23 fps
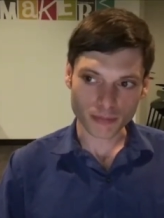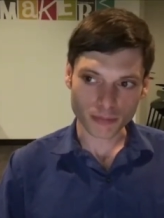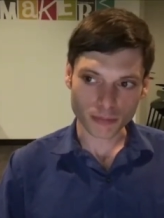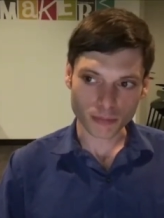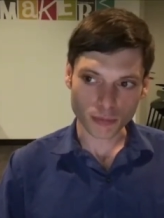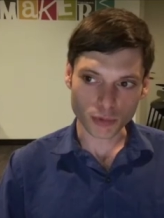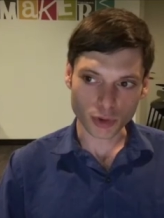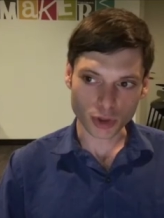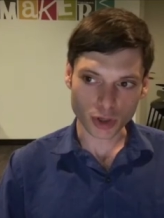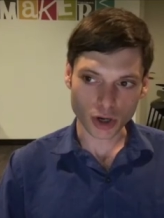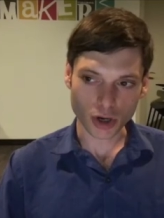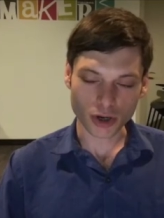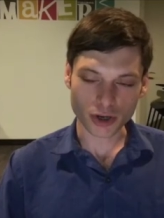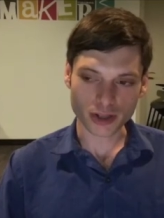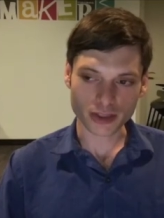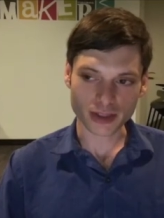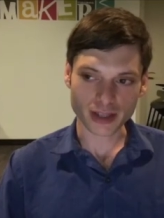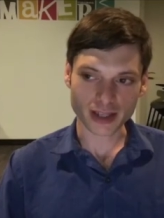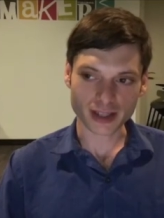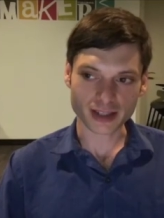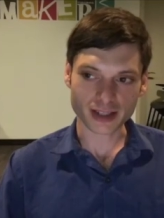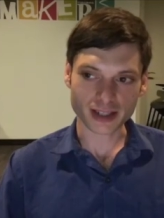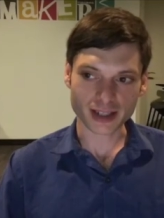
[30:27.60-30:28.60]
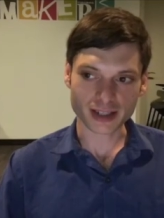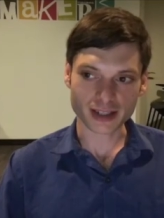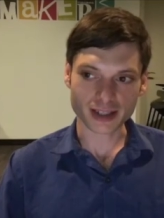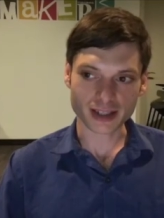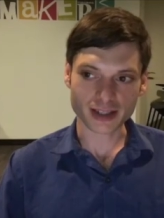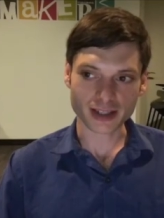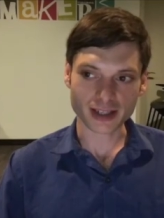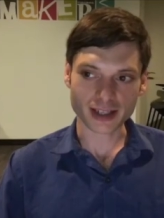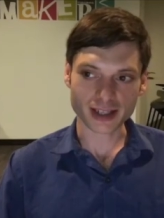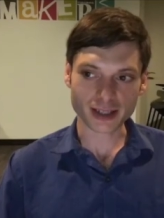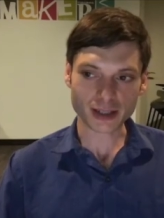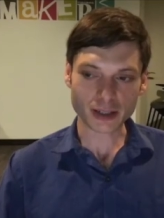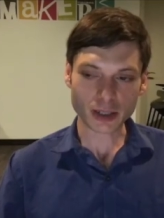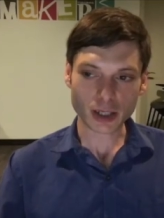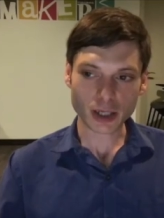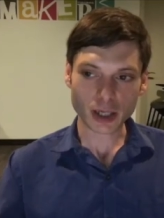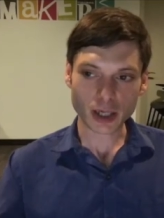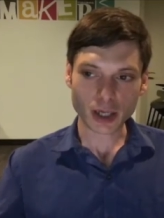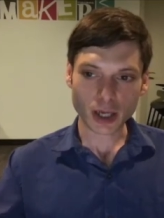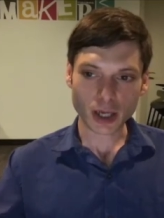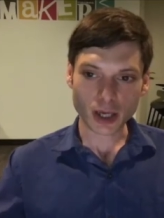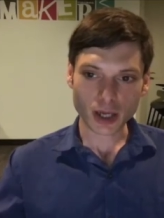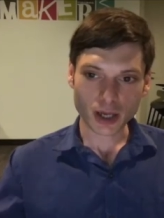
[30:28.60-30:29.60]
regarding that the idea that
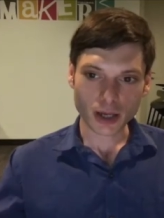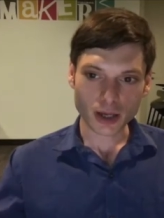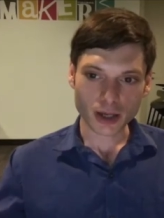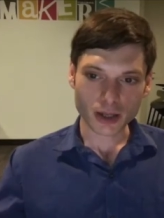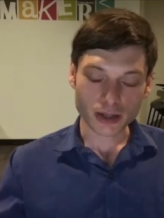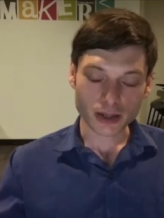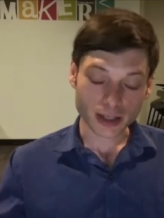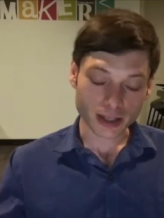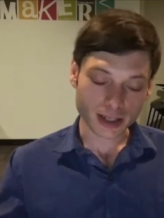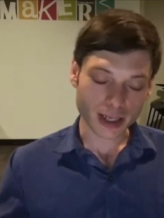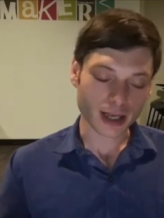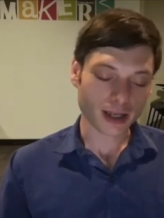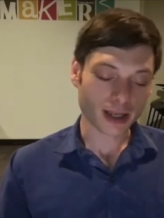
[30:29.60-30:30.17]
the